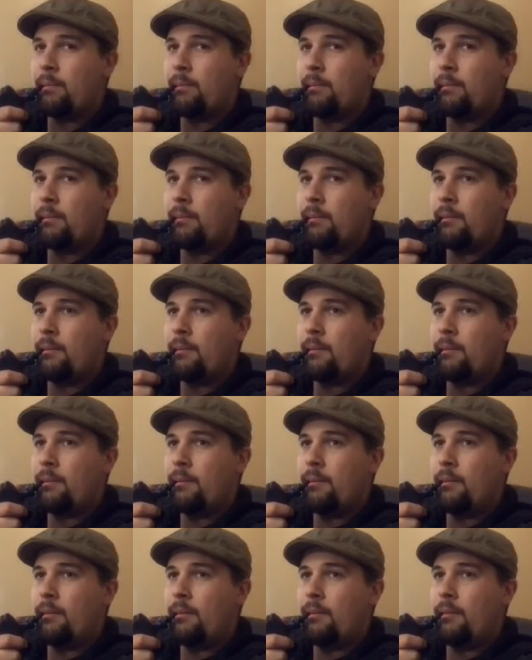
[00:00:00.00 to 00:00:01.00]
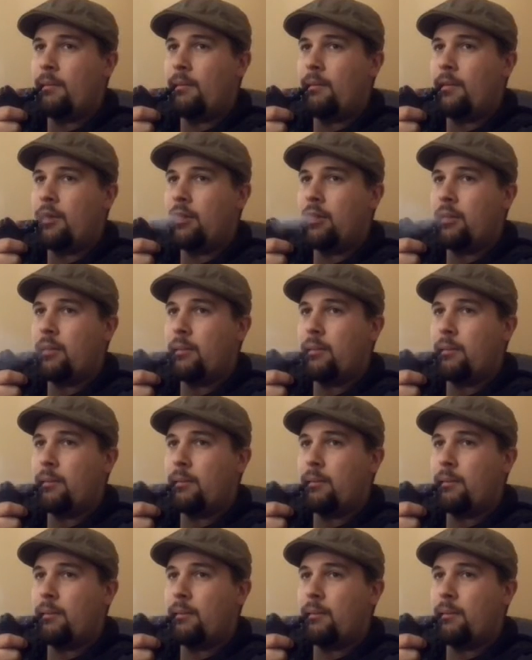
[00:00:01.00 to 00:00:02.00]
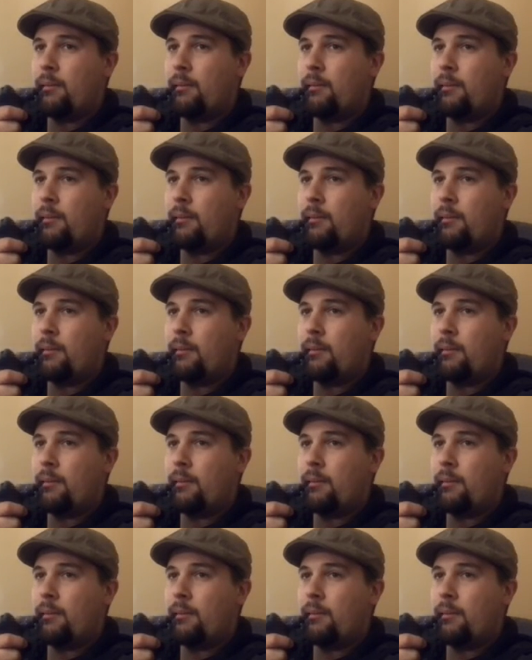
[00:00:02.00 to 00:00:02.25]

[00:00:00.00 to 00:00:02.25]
Nothing is said.